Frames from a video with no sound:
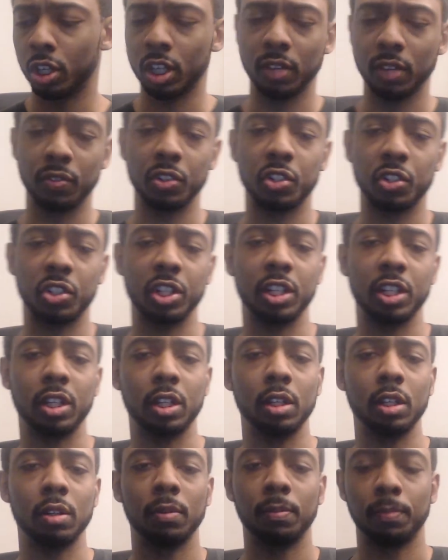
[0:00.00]
can even
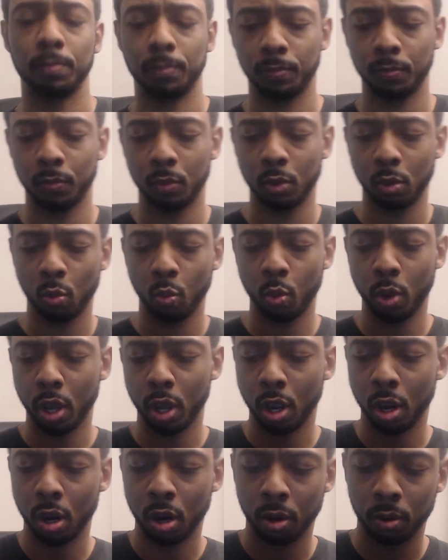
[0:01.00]
see
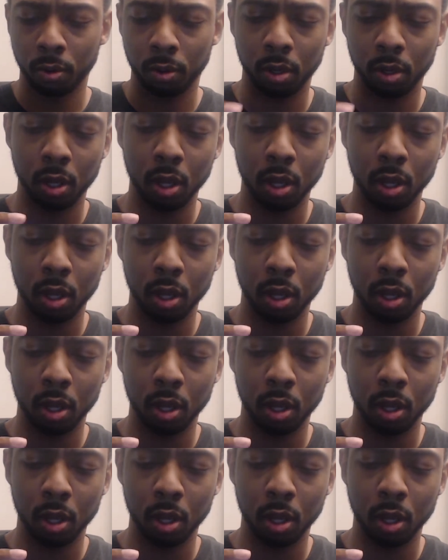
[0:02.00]
where